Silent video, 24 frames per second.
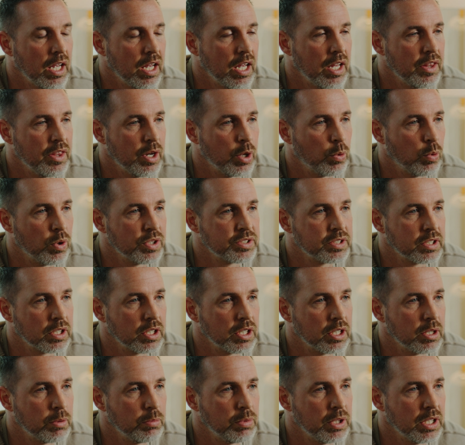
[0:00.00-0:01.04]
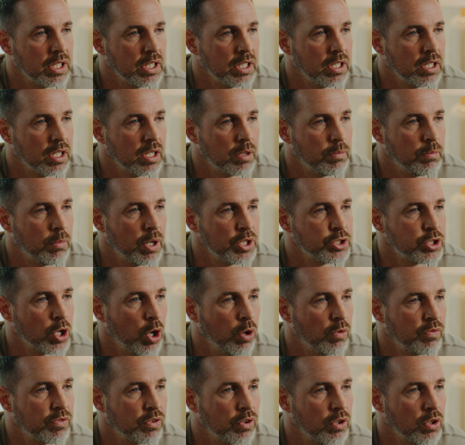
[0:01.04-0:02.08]
there wasn't going to be much
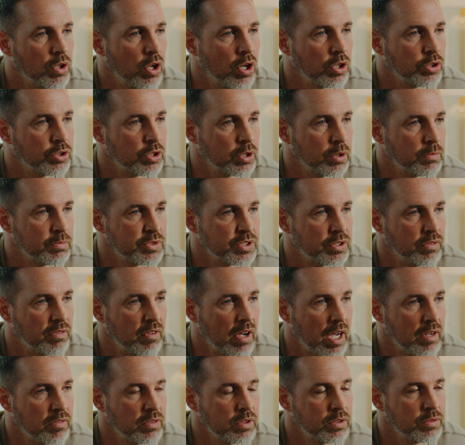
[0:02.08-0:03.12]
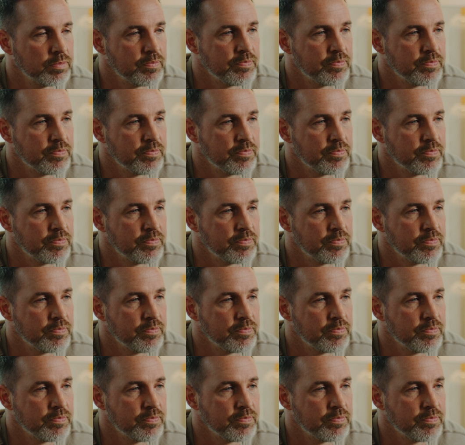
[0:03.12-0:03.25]
hope for a long-term survival.